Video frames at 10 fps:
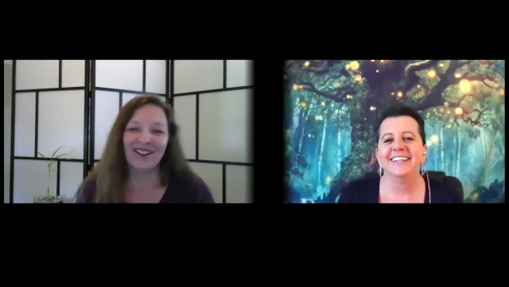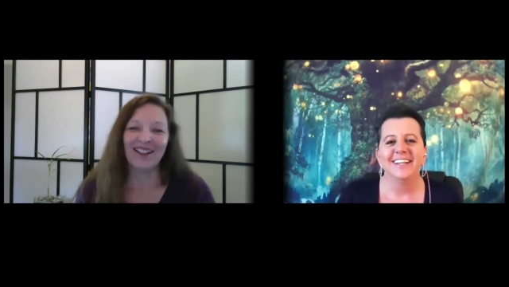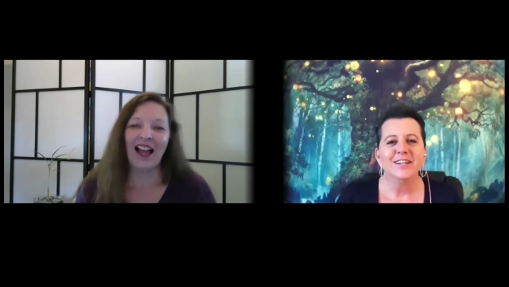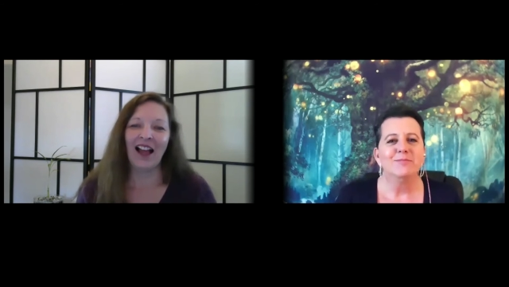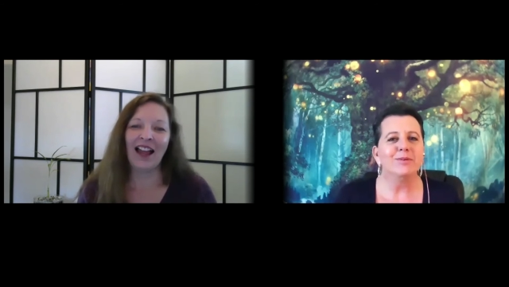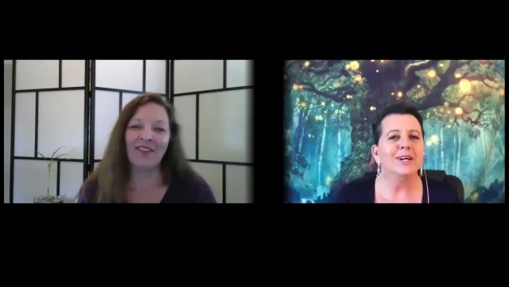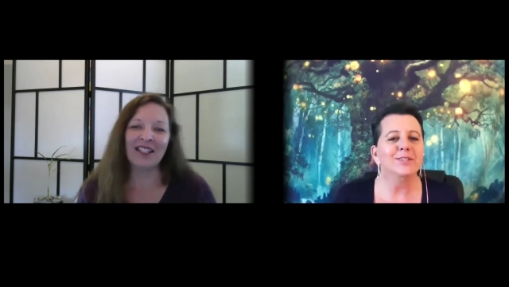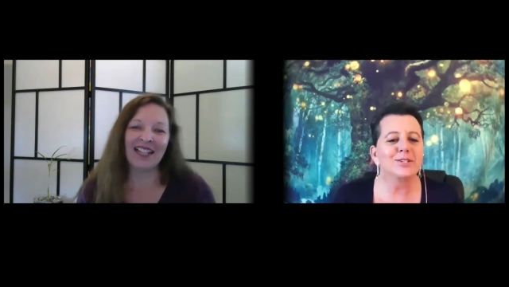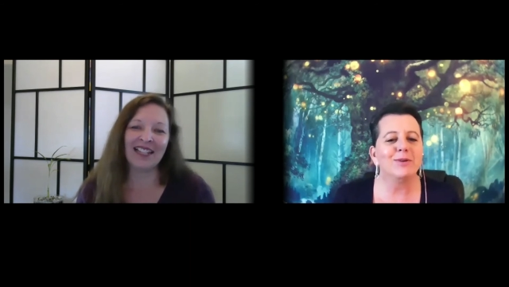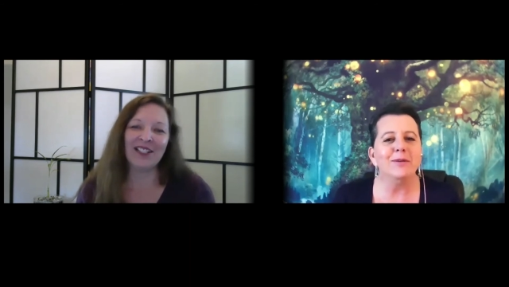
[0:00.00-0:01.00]
Speaker 1: i'll have to
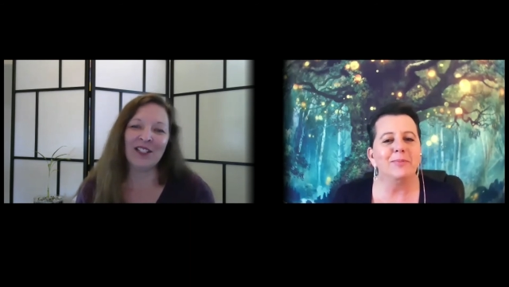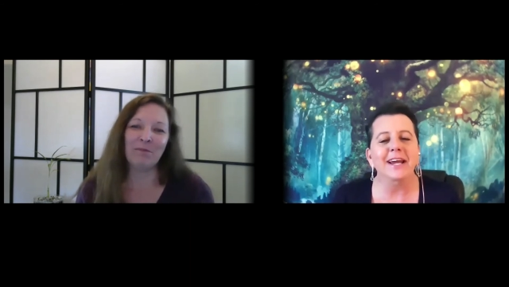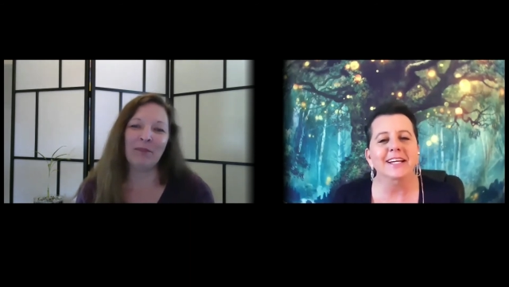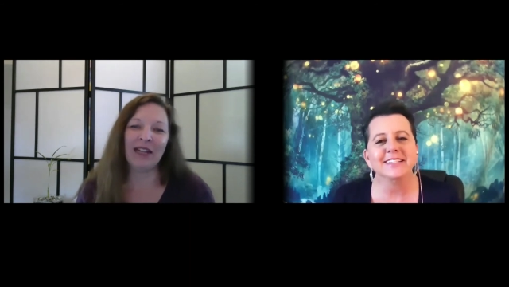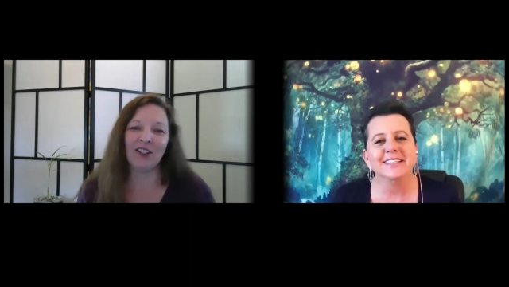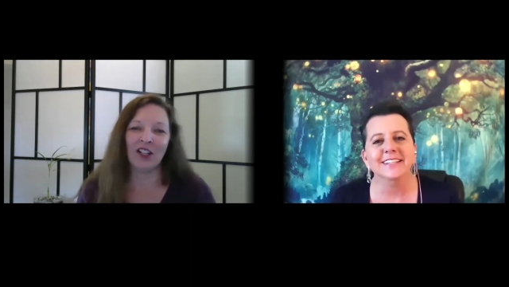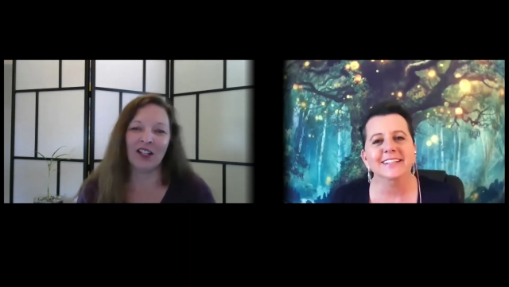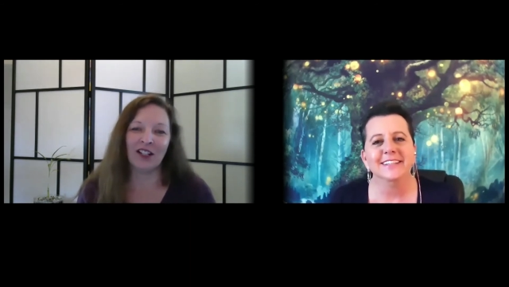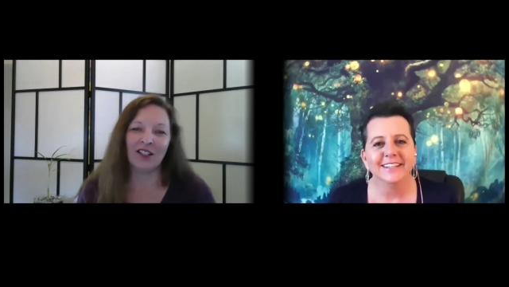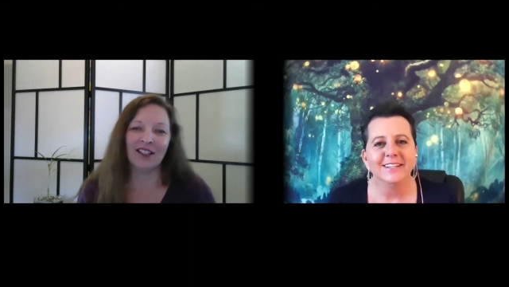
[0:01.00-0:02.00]
send you some pants
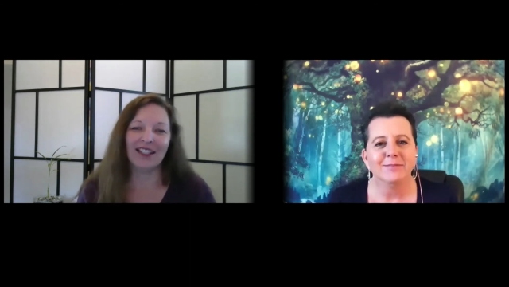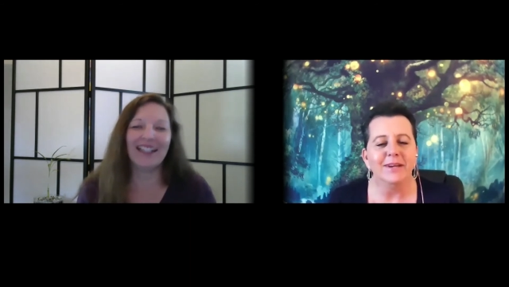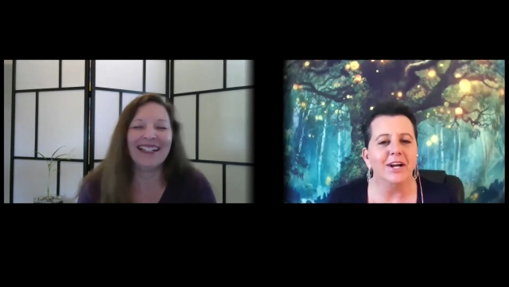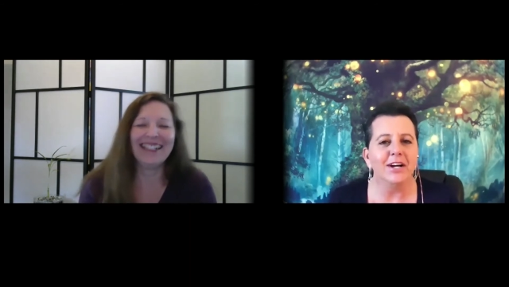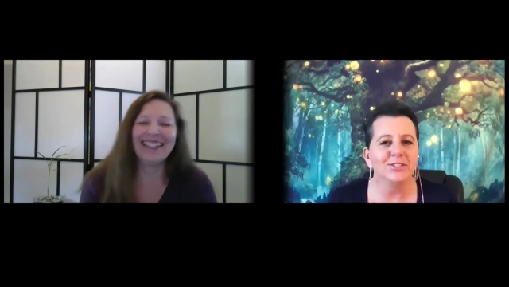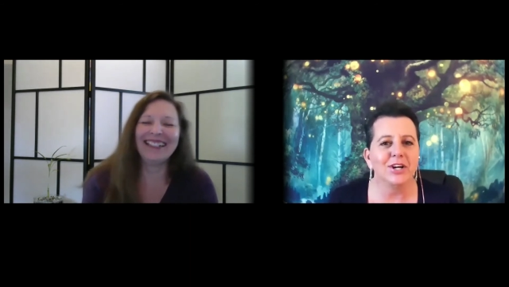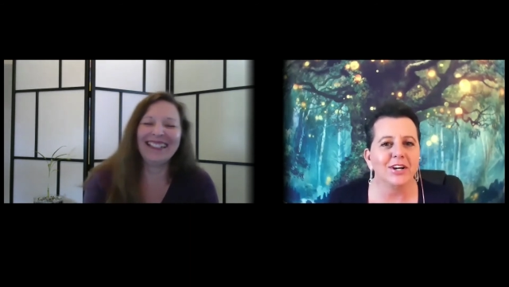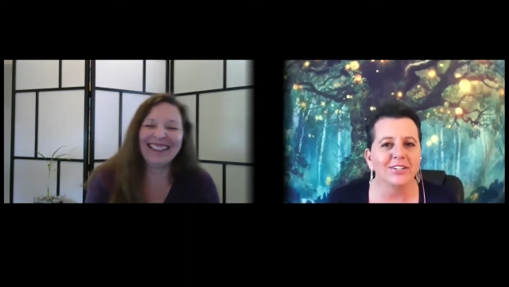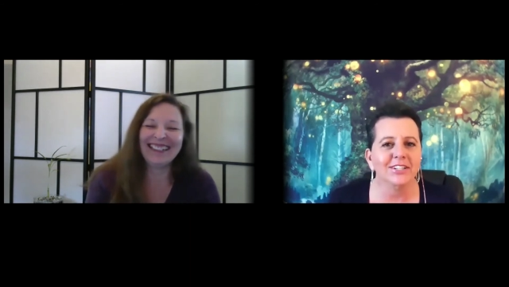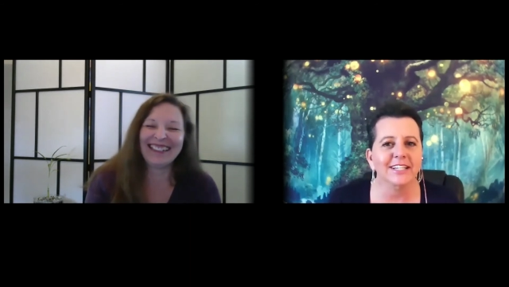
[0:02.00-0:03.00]
and make hot
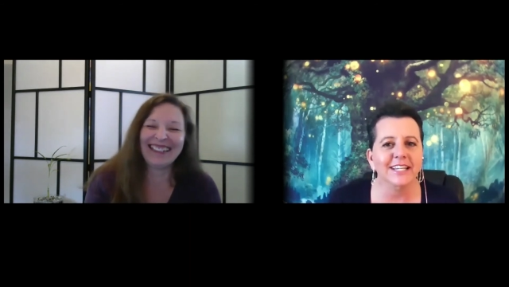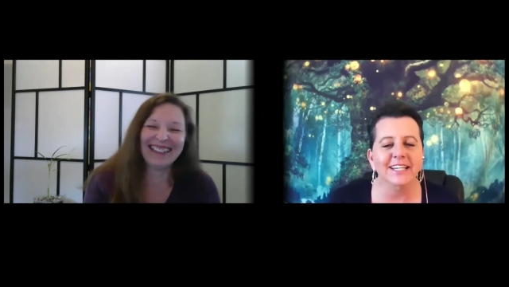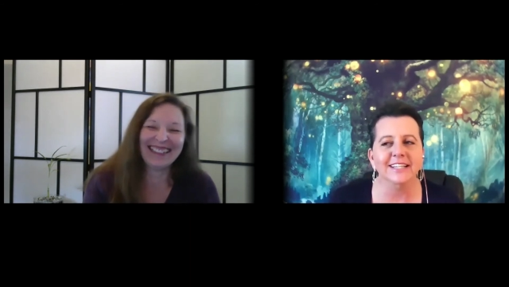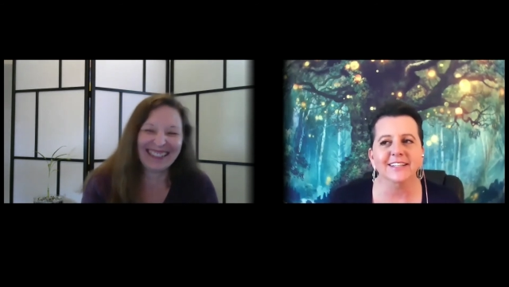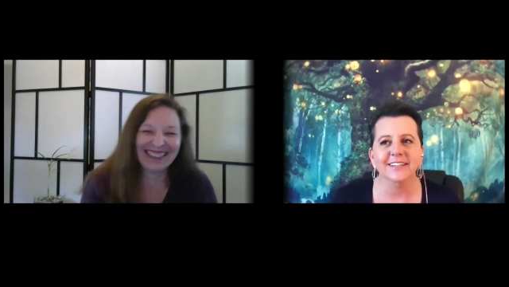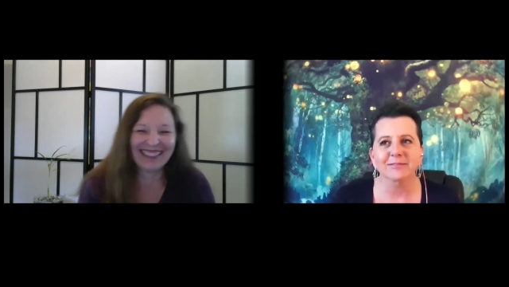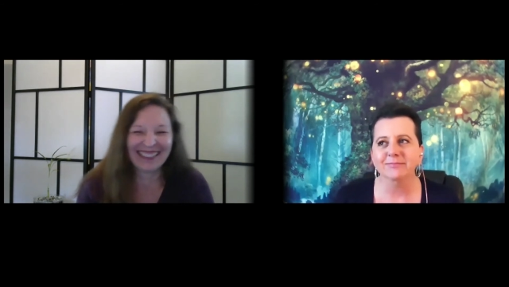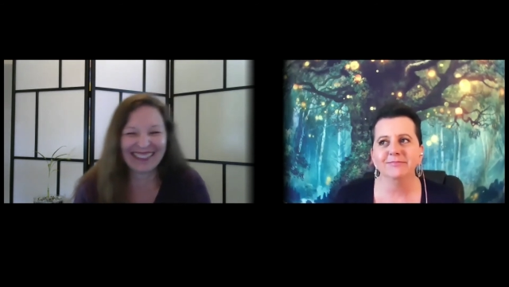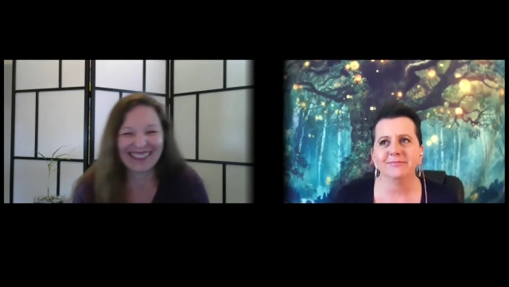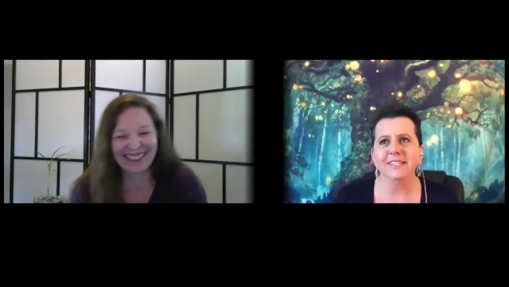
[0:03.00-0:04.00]
chocolate and
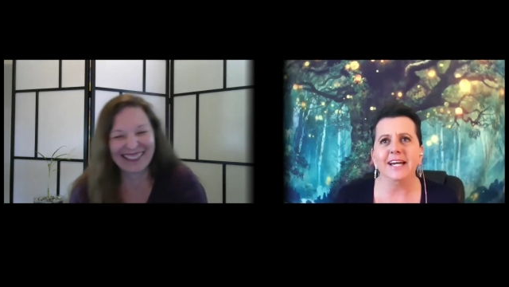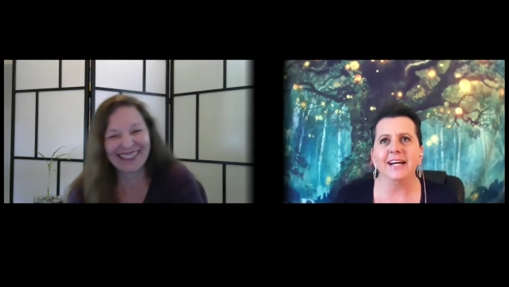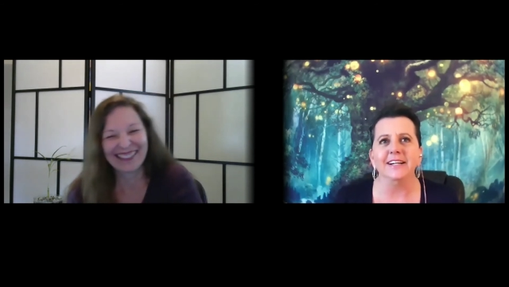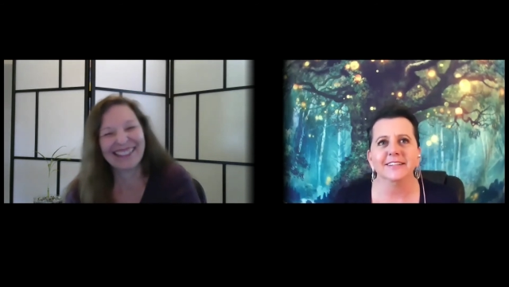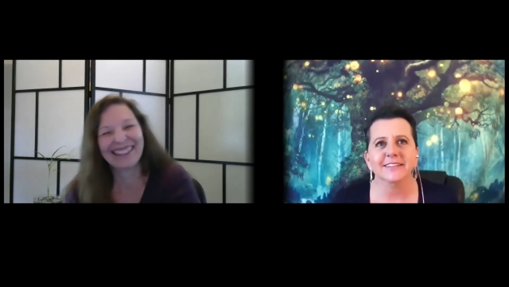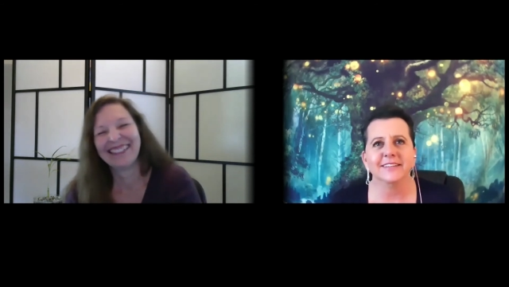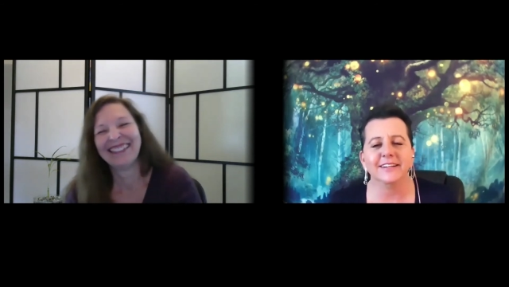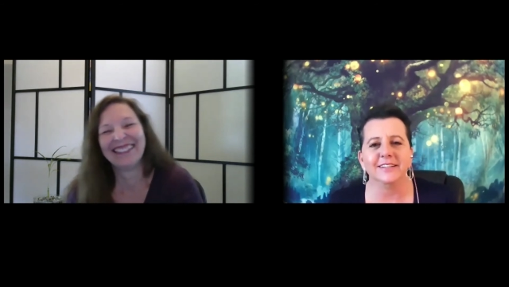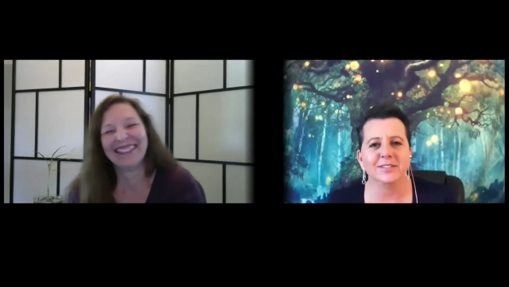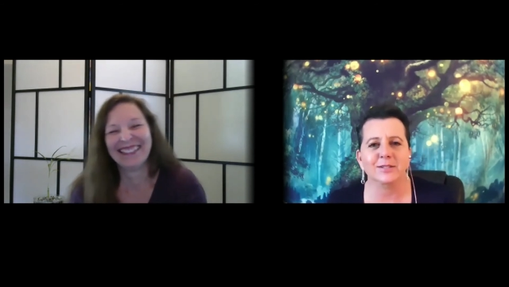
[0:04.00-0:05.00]
yeah
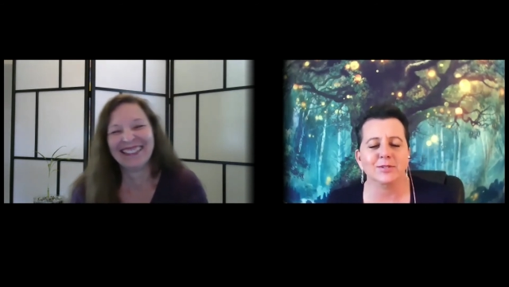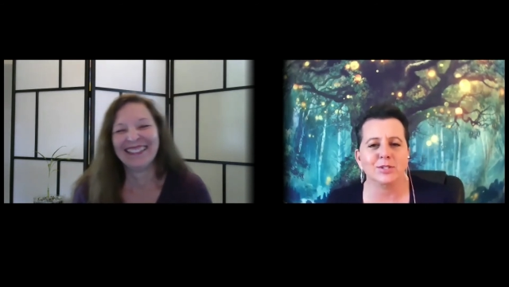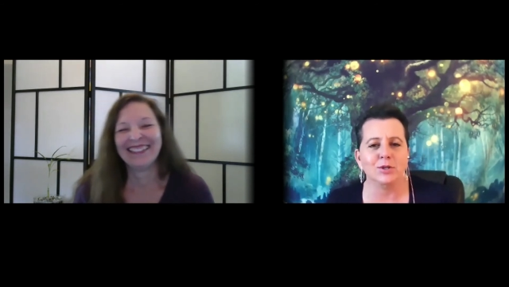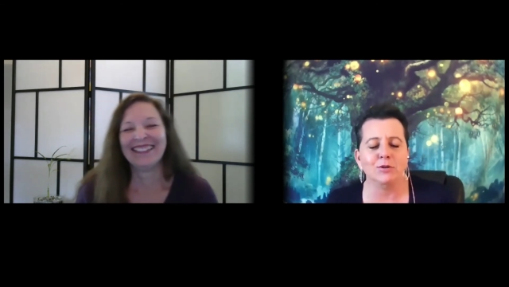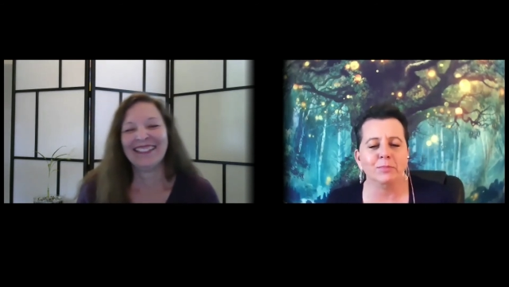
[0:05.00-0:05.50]
uh, some soup